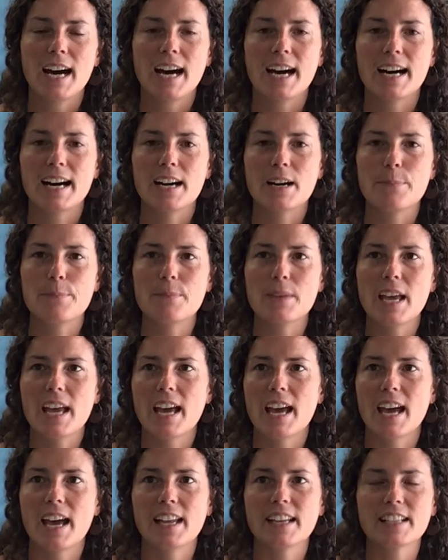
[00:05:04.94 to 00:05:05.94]

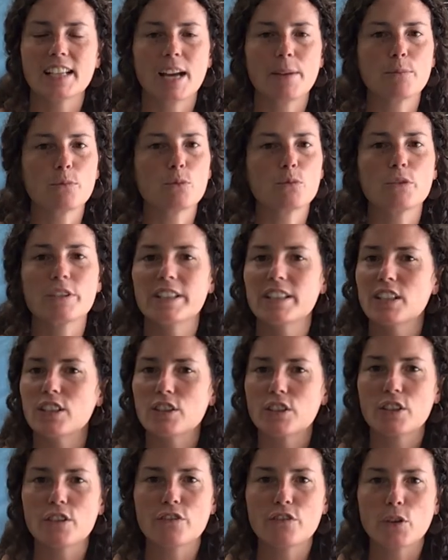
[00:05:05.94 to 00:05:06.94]
And I'm really
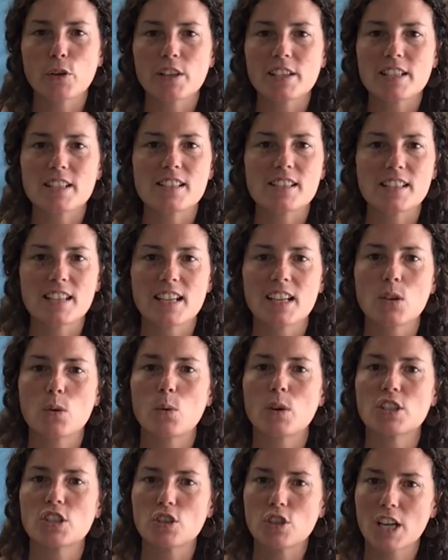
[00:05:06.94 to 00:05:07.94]
looking forward to
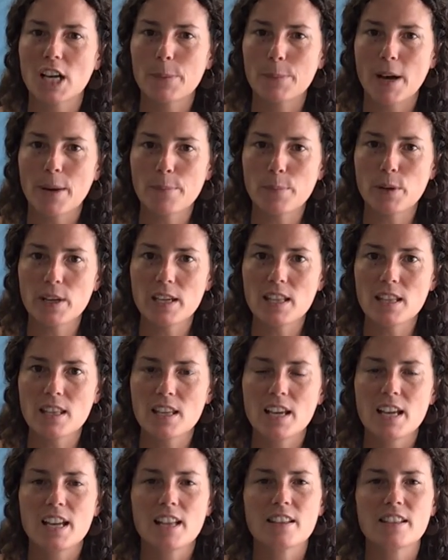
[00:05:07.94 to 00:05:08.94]
seeing what you come up with.
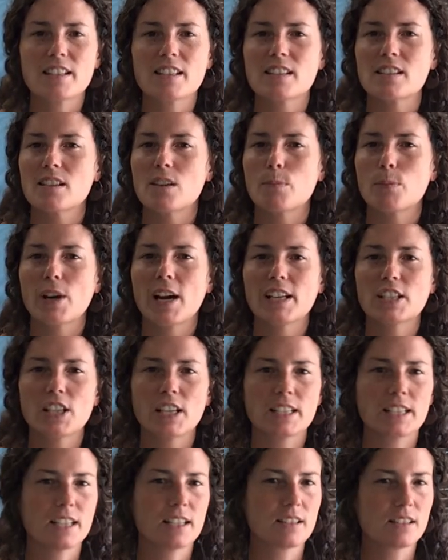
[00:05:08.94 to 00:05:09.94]
This
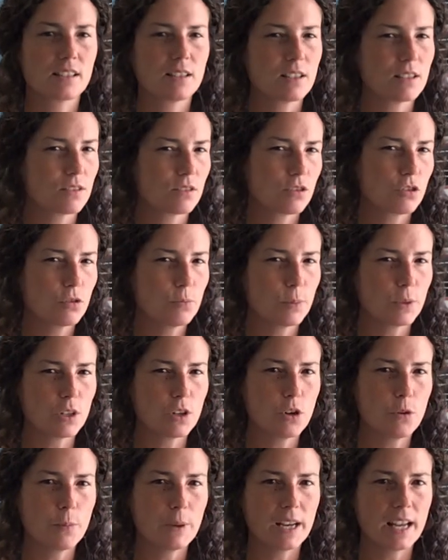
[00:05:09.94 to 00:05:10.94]
project is
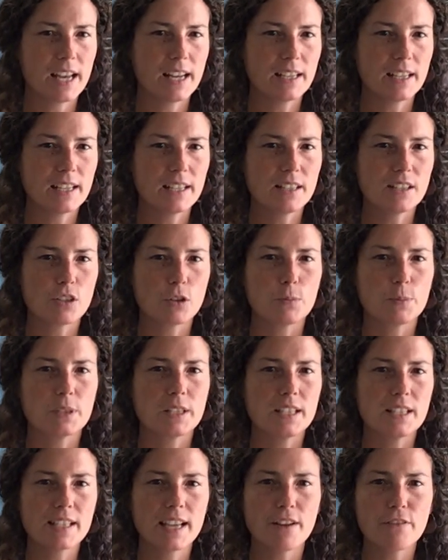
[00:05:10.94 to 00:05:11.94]
super open-ended, so
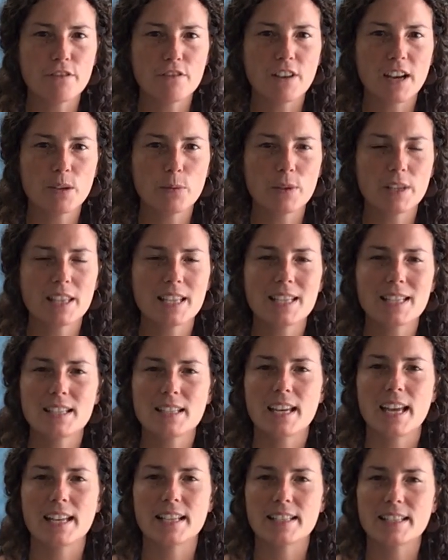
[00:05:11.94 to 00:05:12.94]
please have fun with it
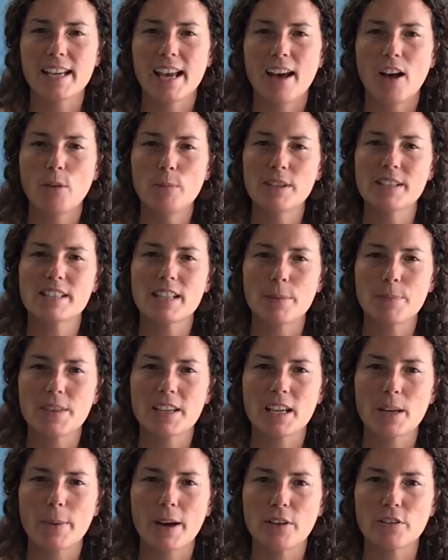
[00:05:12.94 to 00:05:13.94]
and tell me
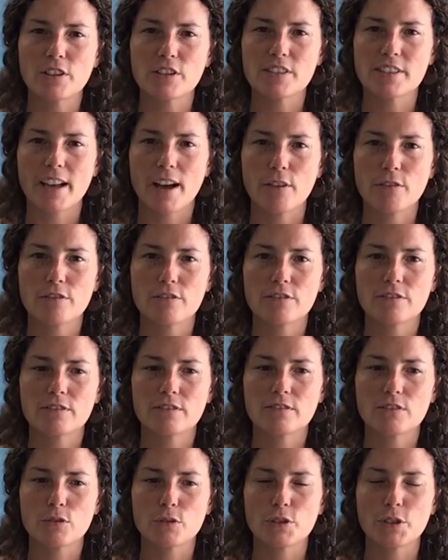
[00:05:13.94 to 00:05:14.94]
something about yourself
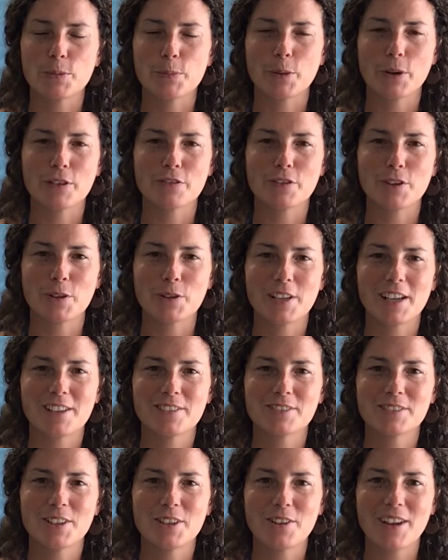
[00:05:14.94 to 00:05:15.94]
through your portfolio,
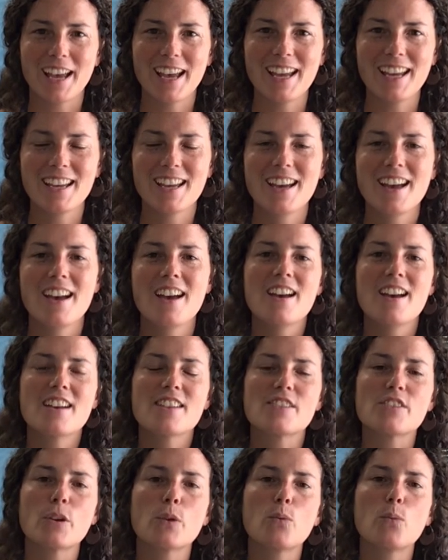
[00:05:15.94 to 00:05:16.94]
okay?
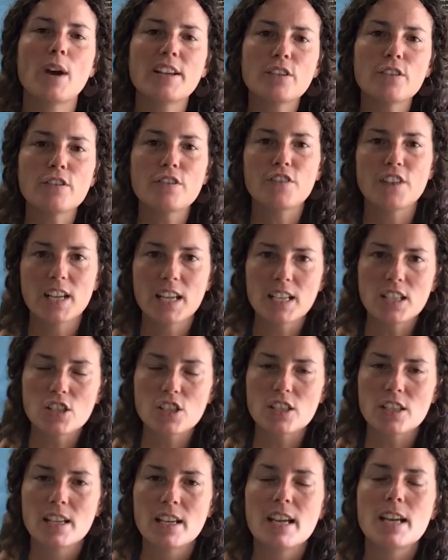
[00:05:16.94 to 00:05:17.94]
So when you're
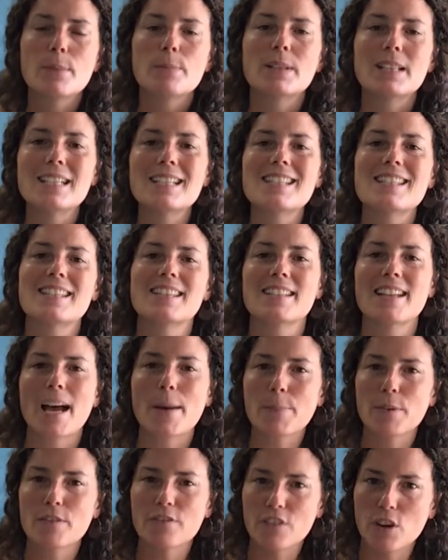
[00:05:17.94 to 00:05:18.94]
finished, please
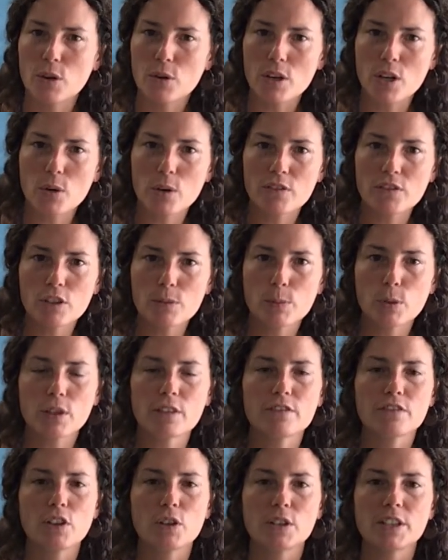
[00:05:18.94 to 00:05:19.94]
snap a photo of your
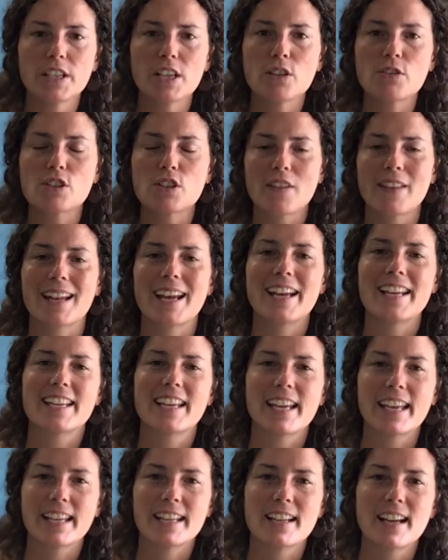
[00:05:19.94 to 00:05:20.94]
portfolio so that I
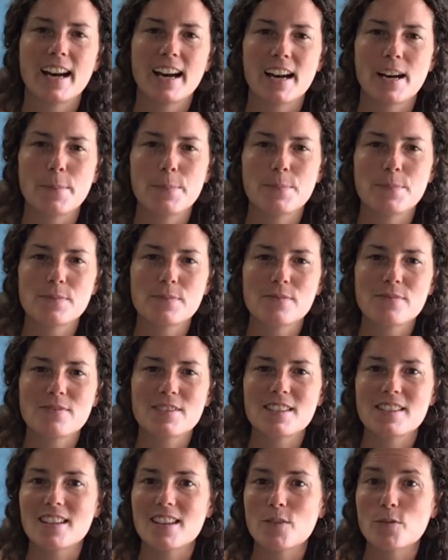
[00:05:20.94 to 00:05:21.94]
can
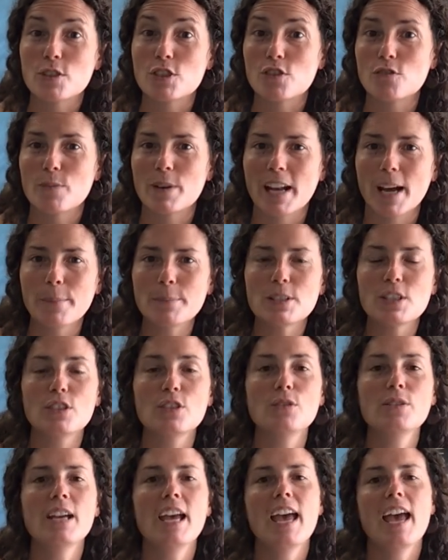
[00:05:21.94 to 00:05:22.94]
see what you've been up
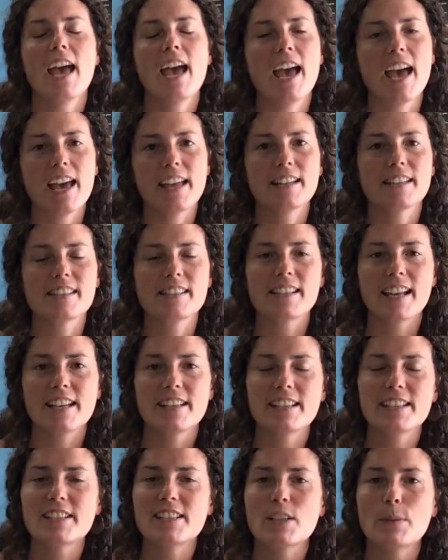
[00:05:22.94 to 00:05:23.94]
to and
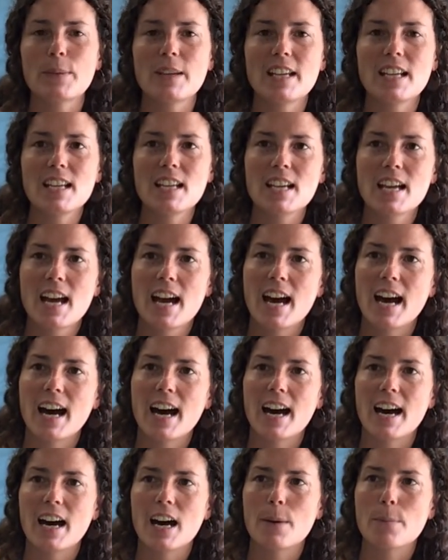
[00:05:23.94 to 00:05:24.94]
send it to me
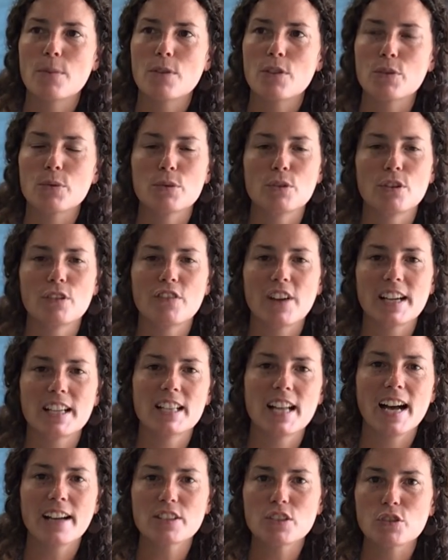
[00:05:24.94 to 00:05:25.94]
through Unified
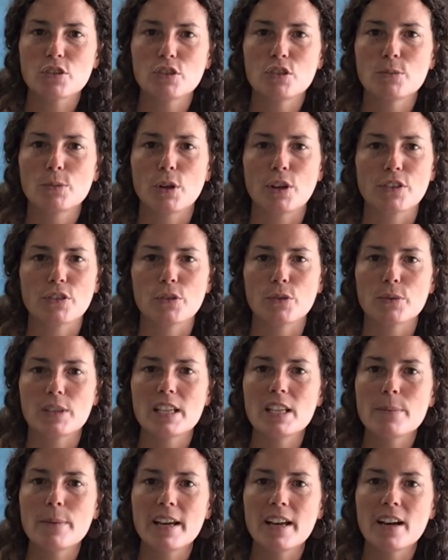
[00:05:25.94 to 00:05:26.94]
Classroom or through
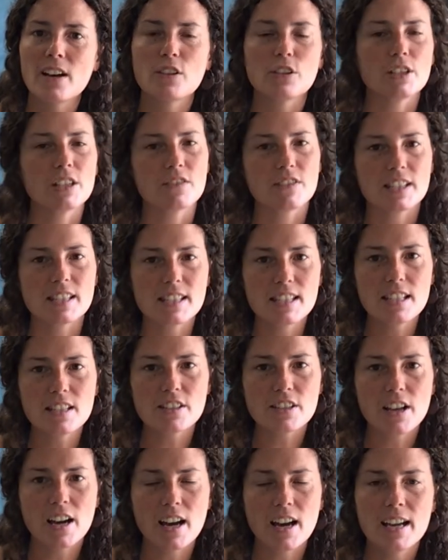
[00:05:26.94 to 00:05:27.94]
email or even
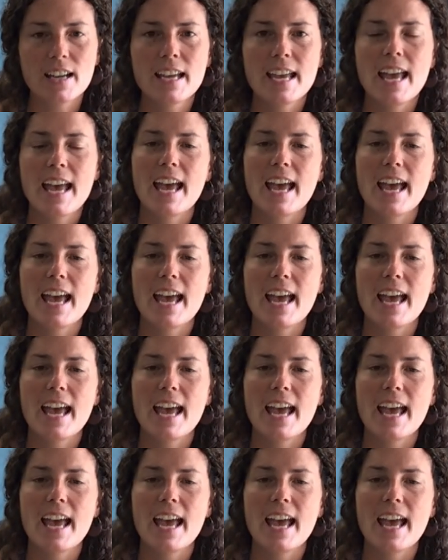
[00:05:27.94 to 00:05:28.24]
Seesaw.